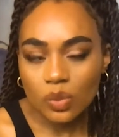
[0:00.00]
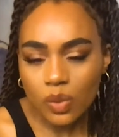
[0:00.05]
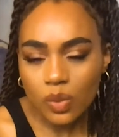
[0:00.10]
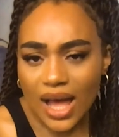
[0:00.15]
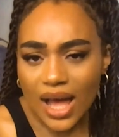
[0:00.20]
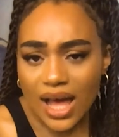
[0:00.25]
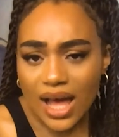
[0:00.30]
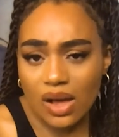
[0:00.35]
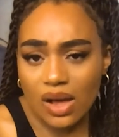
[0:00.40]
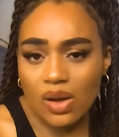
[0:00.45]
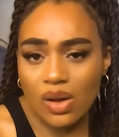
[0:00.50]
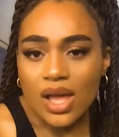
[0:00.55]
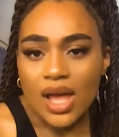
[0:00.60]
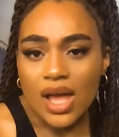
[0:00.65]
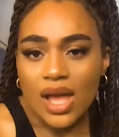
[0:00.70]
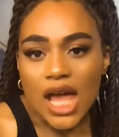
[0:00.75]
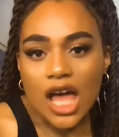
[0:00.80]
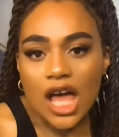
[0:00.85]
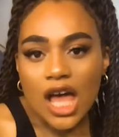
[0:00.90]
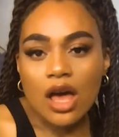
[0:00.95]
well.
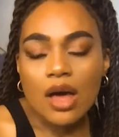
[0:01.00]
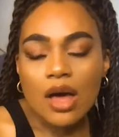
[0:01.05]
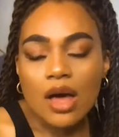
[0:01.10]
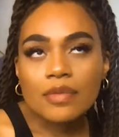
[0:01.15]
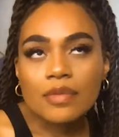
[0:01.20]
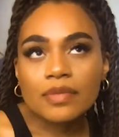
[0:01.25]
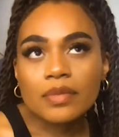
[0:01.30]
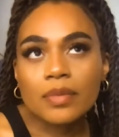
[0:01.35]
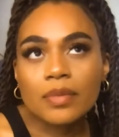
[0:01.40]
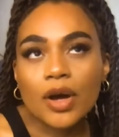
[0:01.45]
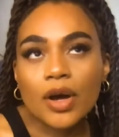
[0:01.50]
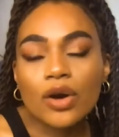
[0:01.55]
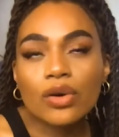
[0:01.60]
But